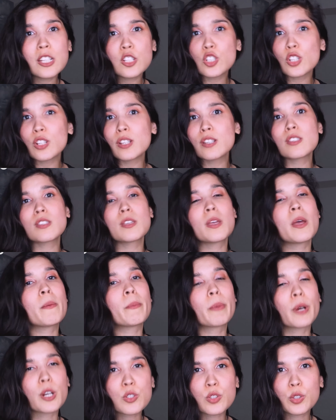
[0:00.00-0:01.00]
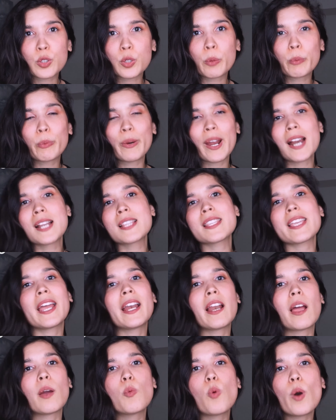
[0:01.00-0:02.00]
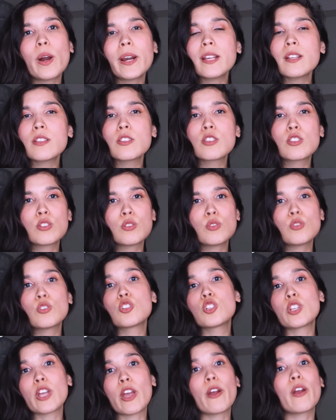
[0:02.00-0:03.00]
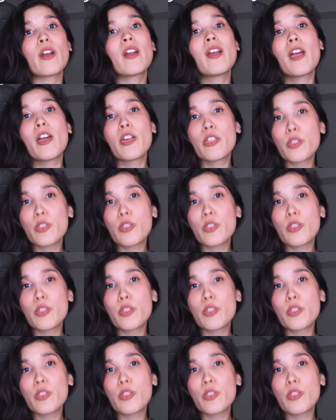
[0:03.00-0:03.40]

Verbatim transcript: niches, personal brands and I wanted to share